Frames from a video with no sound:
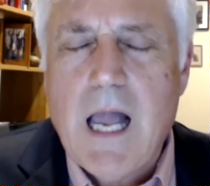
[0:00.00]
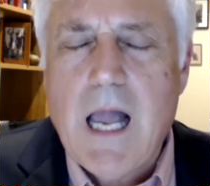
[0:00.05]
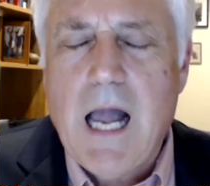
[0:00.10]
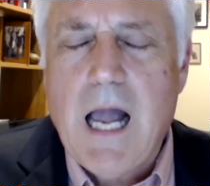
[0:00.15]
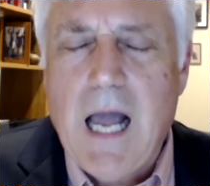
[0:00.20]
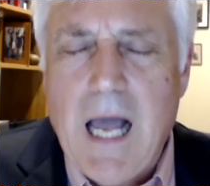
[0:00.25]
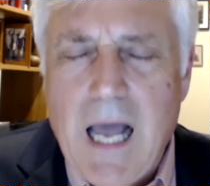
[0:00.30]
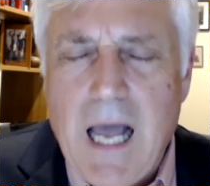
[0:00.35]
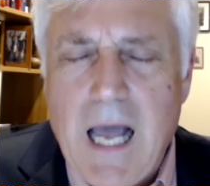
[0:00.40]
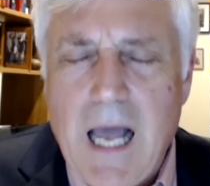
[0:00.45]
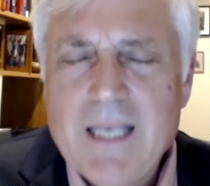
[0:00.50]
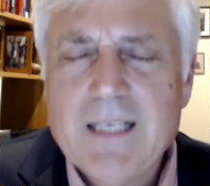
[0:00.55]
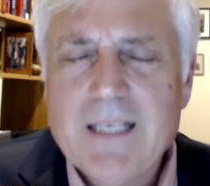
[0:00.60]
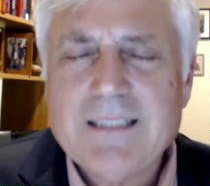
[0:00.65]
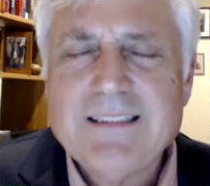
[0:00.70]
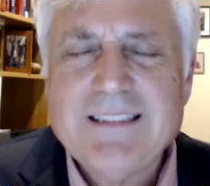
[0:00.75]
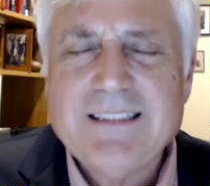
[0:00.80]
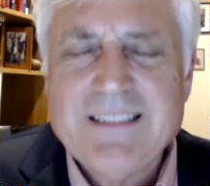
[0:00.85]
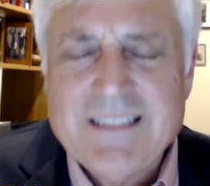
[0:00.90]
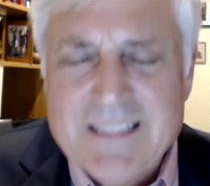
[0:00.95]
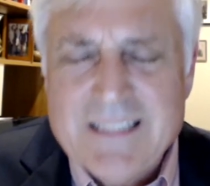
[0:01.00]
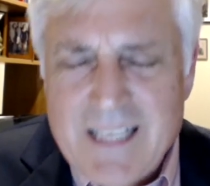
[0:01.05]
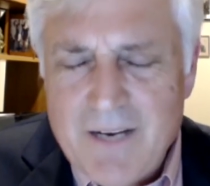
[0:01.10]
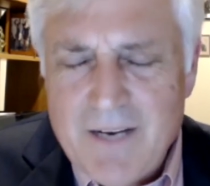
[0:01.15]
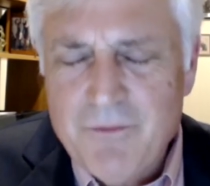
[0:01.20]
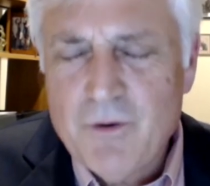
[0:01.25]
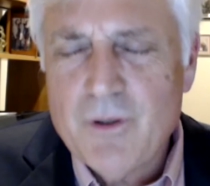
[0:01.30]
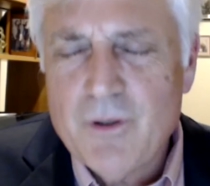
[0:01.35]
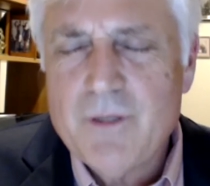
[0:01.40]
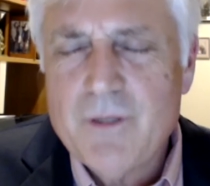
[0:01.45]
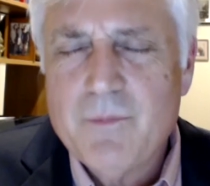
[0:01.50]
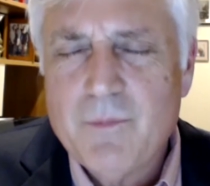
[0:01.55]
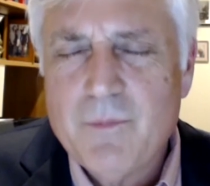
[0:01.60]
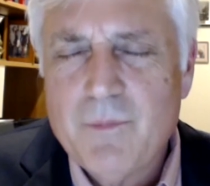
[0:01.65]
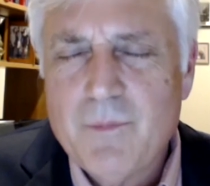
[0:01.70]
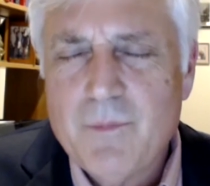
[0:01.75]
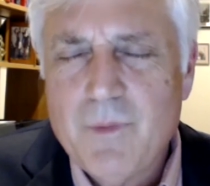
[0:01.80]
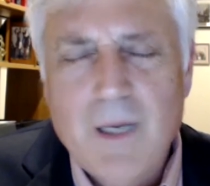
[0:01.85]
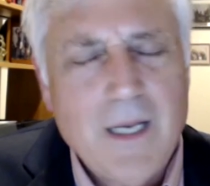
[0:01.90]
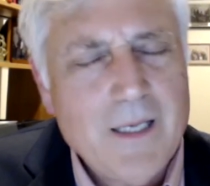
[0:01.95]
I had never in
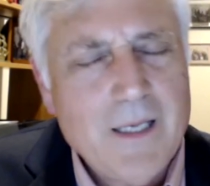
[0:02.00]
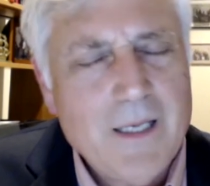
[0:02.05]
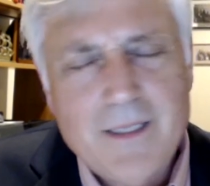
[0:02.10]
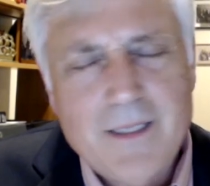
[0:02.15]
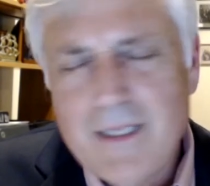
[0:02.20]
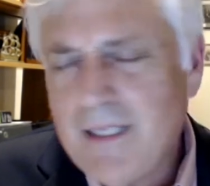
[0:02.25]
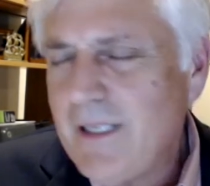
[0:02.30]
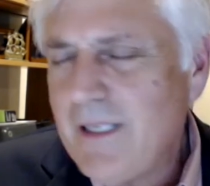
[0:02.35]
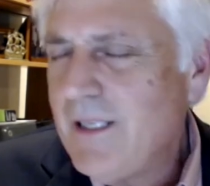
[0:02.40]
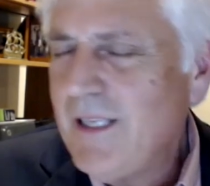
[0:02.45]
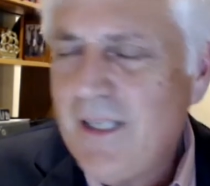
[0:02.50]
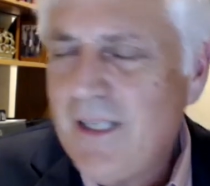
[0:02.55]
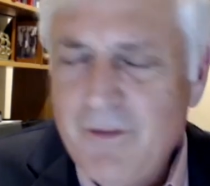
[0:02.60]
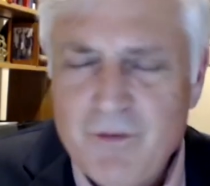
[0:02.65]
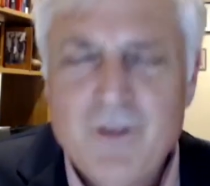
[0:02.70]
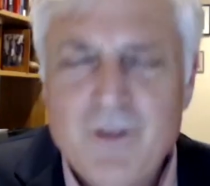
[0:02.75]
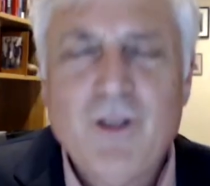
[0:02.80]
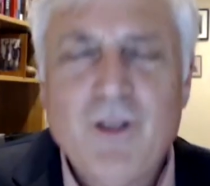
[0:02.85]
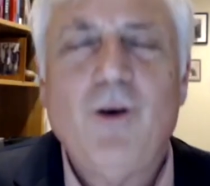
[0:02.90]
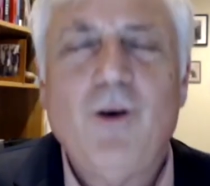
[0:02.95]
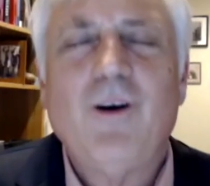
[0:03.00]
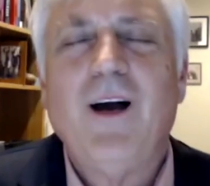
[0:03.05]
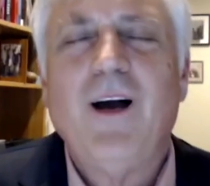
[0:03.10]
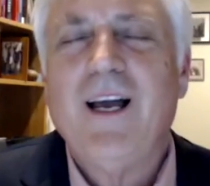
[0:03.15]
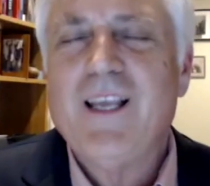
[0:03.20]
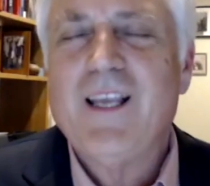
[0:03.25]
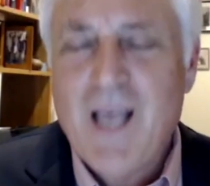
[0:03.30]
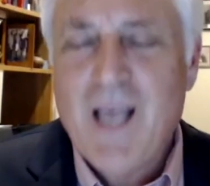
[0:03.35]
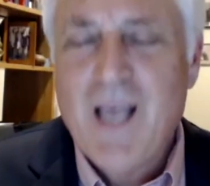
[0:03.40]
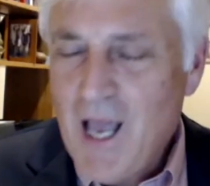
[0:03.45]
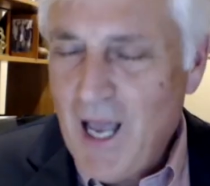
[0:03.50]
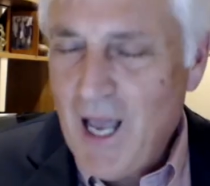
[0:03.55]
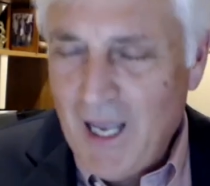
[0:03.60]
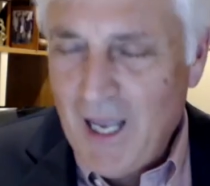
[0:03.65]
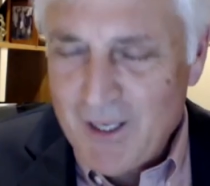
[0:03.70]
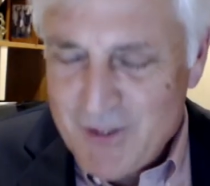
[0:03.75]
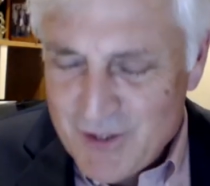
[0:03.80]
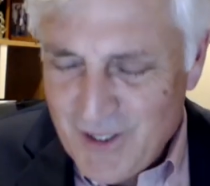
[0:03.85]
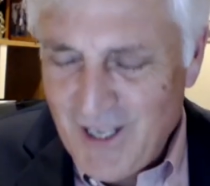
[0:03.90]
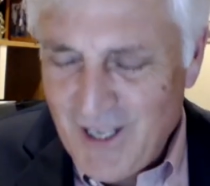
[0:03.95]
my, even though
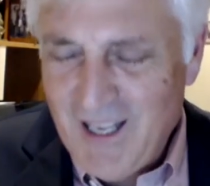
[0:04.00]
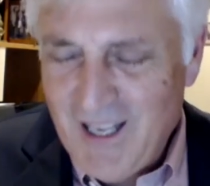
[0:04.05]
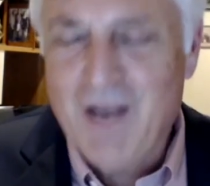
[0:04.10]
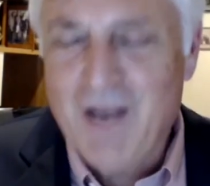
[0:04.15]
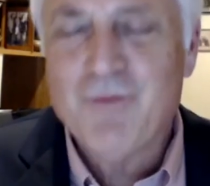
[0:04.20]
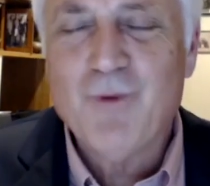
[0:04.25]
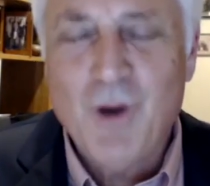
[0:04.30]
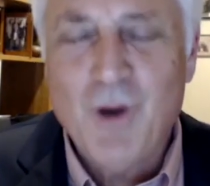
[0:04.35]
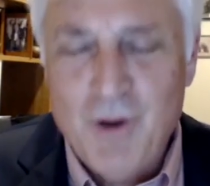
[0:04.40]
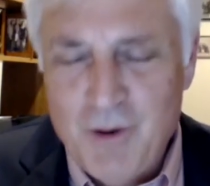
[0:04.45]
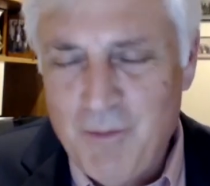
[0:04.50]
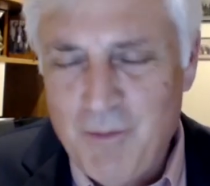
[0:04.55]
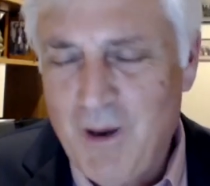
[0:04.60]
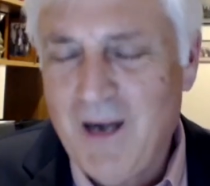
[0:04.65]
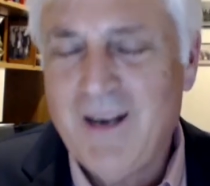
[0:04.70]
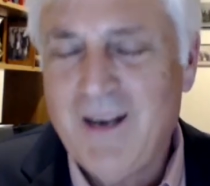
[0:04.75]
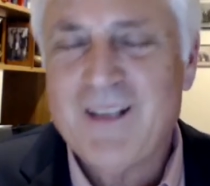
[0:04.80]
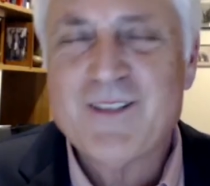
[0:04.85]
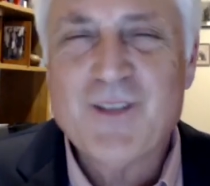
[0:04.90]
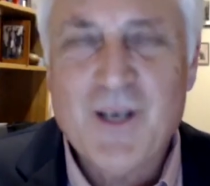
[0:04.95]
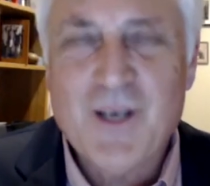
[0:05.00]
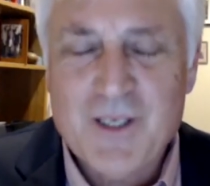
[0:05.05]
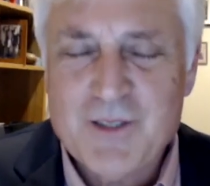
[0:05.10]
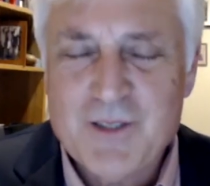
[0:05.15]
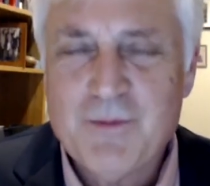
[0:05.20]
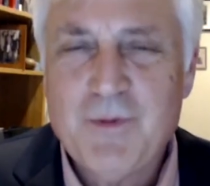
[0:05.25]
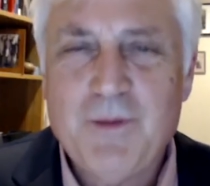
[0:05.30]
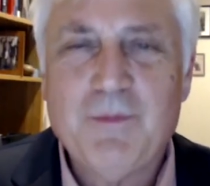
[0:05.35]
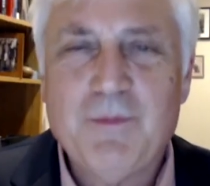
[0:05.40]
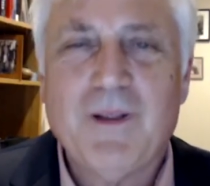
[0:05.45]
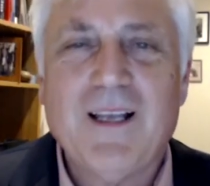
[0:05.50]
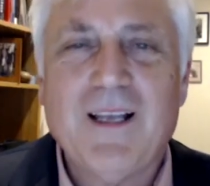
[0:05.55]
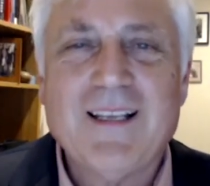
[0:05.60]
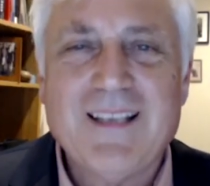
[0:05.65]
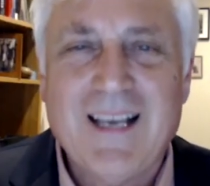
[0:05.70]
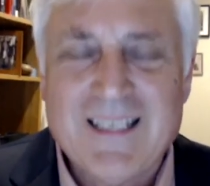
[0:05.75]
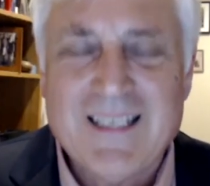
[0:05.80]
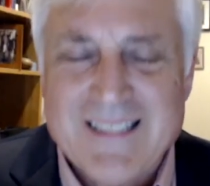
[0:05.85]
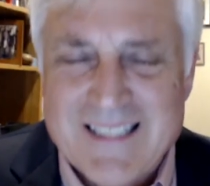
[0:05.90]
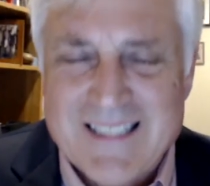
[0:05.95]
I wrote about it, I talked to people,
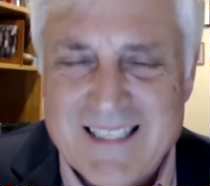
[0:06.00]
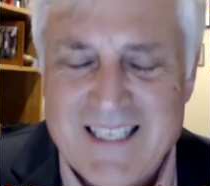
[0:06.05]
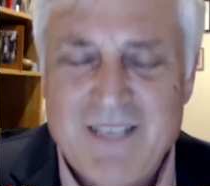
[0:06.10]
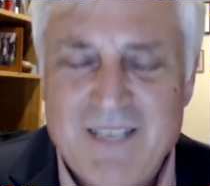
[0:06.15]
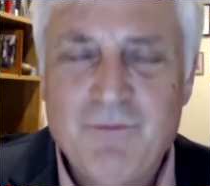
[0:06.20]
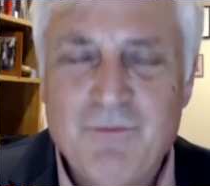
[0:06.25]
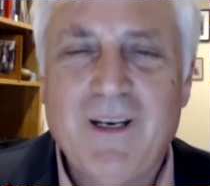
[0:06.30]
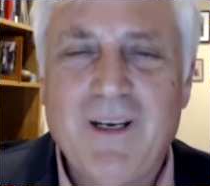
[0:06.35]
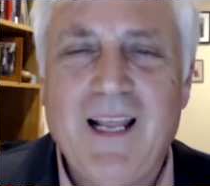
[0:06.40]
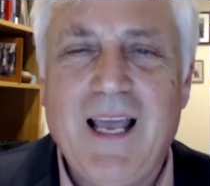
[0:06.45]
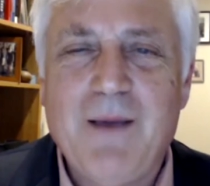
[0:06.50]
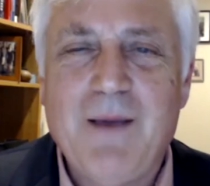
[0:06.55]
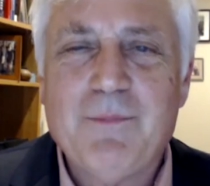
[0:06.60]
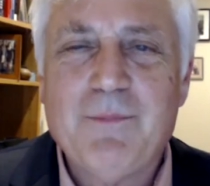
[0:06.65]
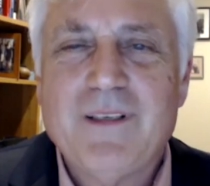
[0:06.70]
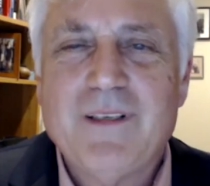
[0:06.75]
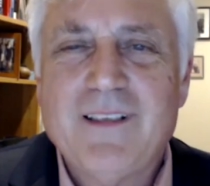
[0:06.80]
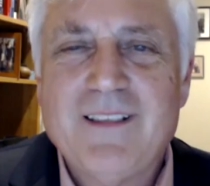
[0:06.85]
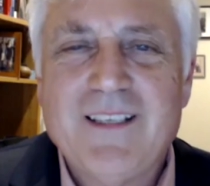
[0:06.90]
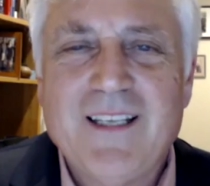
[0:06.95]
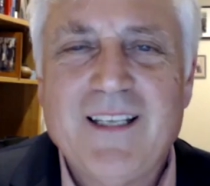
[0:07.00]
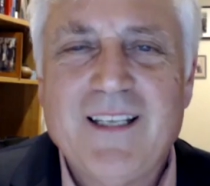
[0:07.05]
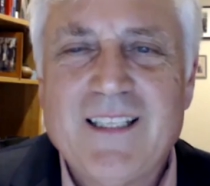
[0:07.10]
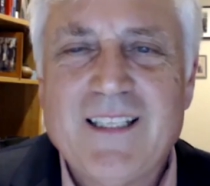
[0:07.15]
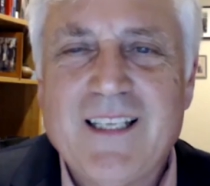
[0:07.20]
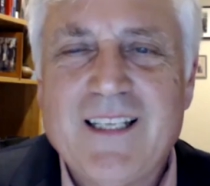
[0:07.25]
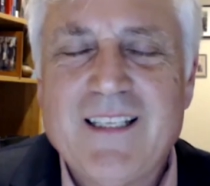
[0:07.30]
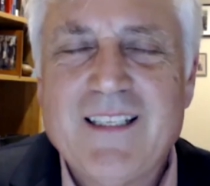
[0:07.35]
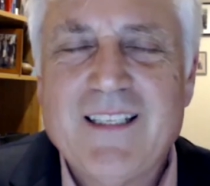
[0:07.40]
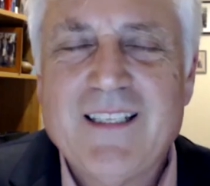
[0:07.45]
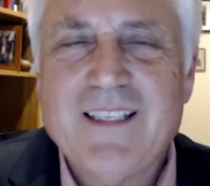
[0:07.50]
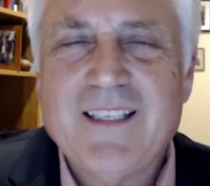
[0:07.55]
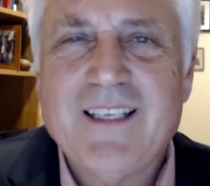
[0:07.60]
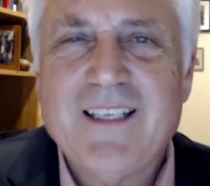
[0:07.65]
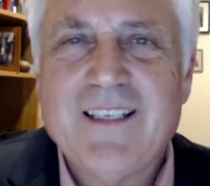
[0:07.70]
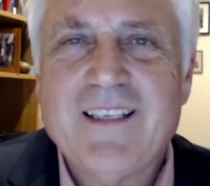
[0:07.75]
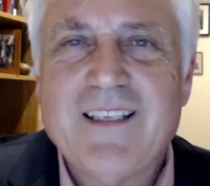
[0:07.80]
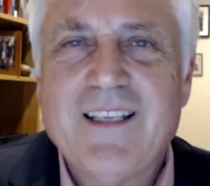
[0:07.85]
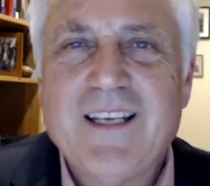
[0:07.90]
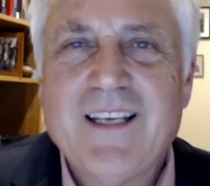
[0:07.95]
I'd seen what happened
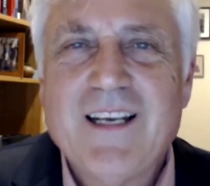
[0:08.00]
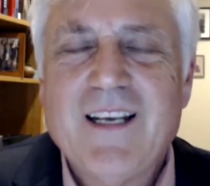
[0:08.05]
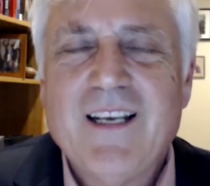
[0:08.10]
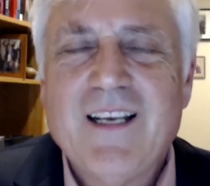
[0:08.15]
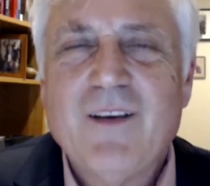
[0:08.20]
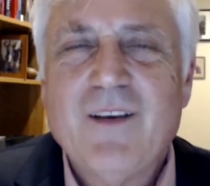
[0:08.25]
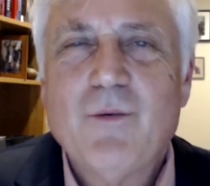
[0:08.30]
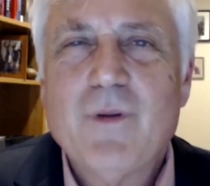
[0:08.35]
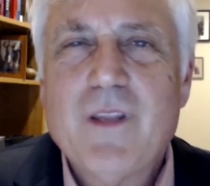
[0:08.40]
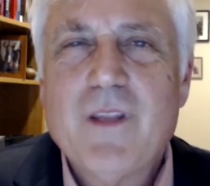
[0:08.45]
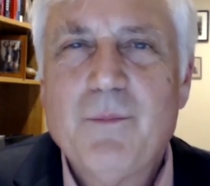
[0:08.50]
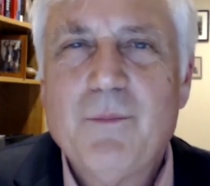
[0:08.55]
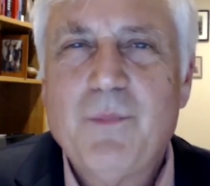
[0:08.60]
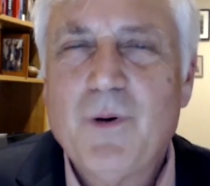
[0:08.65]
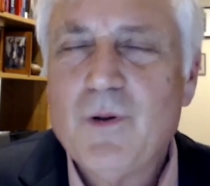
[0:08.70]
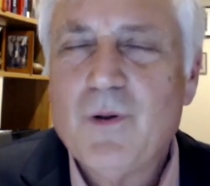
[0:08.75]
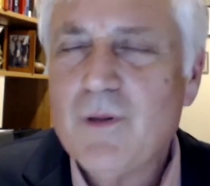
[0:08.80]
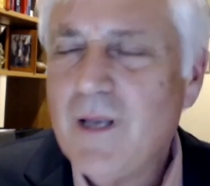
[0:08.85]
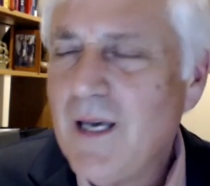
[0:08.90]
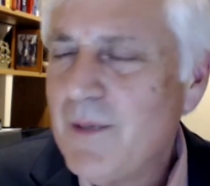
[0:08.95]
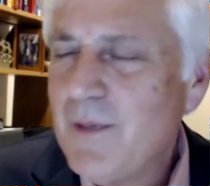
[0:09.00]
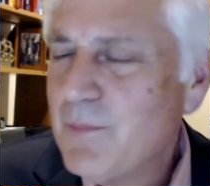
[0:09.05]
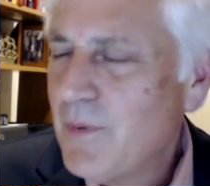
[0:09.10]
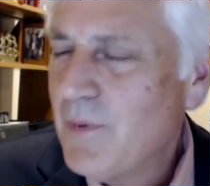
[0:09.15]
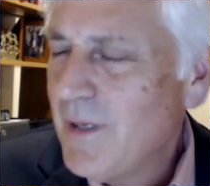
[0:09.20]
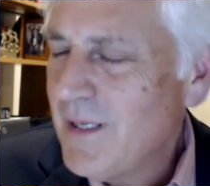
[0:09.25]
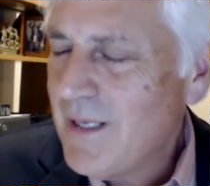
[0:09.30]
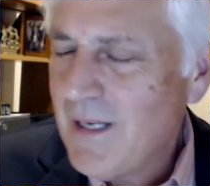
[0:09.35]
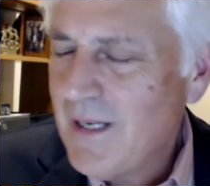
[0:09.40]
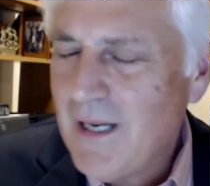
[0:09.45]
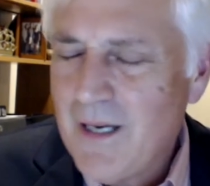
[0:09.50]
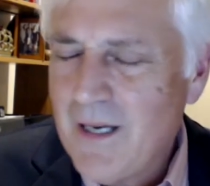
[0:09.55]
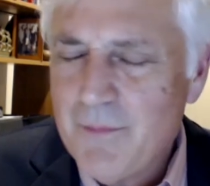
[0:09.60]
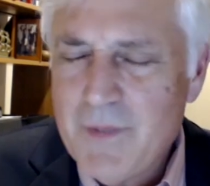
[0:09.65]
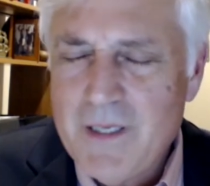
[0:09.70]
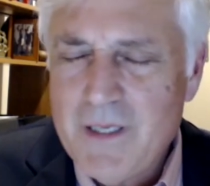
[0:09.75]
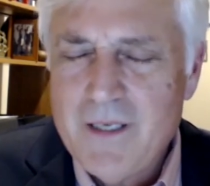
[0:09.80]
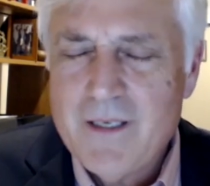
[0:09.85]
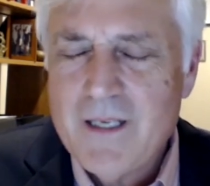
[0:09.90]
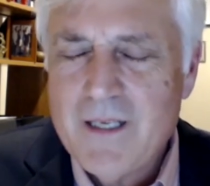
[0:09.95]
in with the Ebola outbreak. I mean,